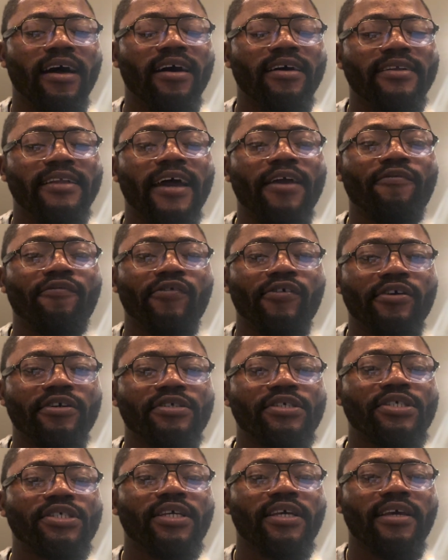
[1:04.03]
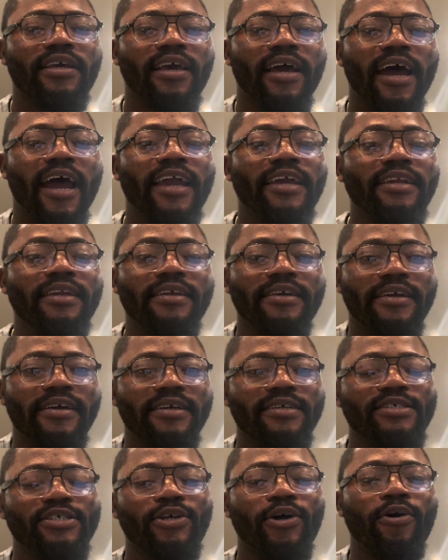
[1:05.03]
diverse
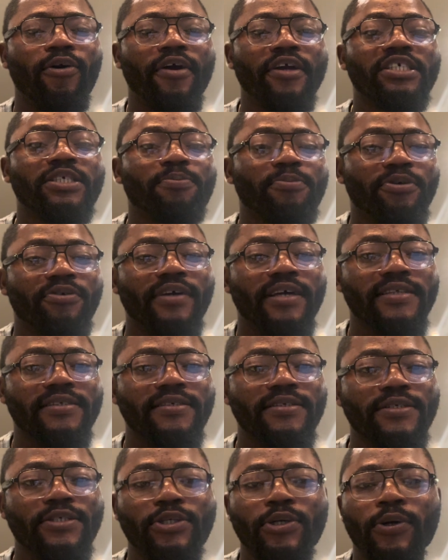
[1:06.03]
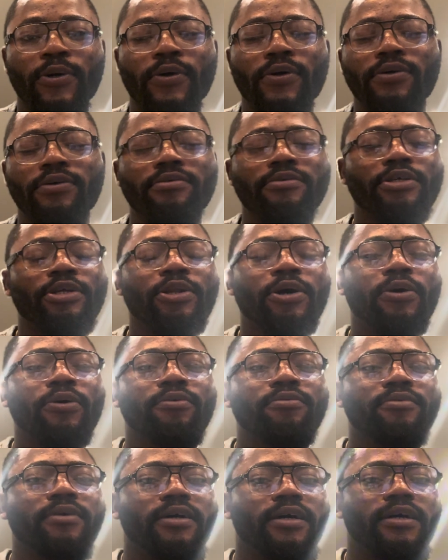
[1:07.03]
ideas or experiences or
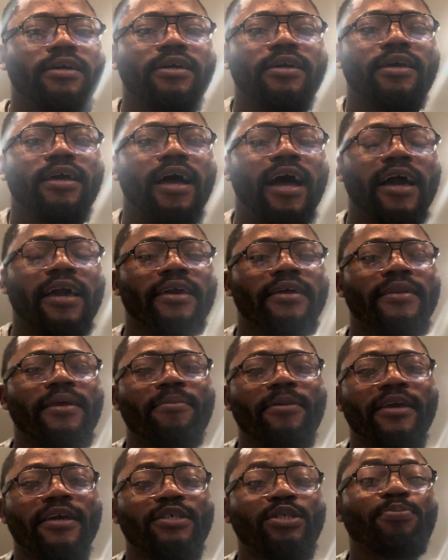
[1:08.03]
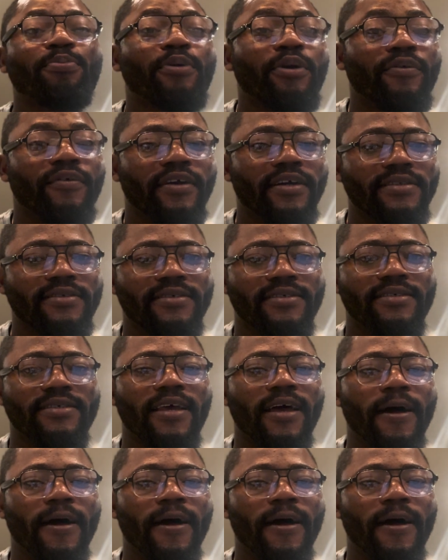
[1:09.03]
academic experience,